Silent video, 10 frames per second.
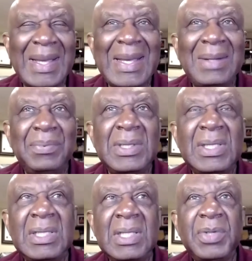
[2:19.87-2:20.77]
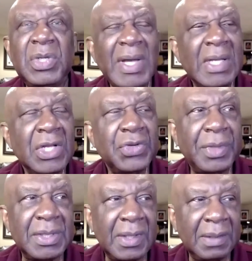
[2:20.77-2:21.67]
It was quite
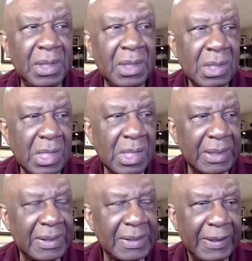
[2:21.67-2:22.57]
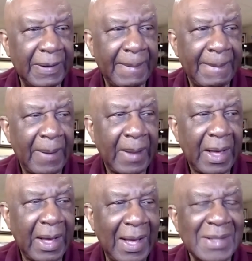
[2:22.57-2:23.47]
interesting because
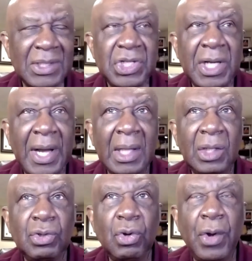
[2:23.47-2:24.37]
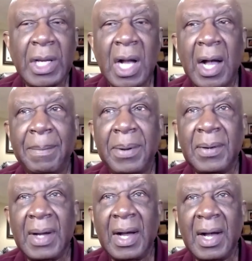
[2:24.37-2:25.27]
as a child growing up,
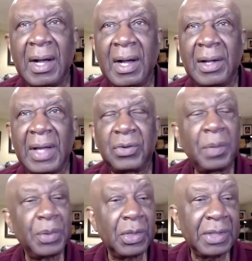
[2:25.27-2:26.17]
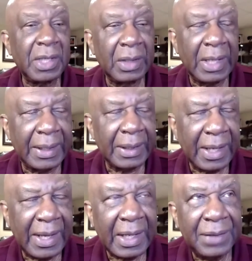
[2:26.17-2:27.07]
I grew up in North Carolina
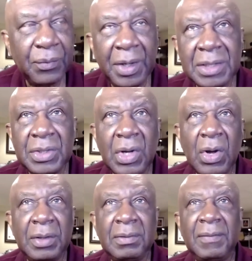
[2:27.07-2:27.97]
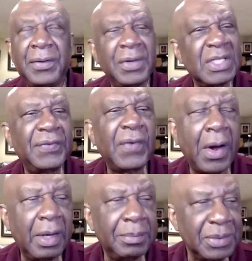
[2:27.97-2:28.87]
and I worked on various
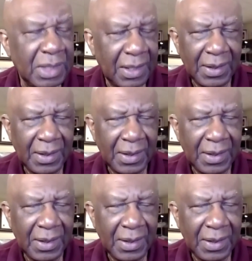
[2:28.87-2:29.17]
farms.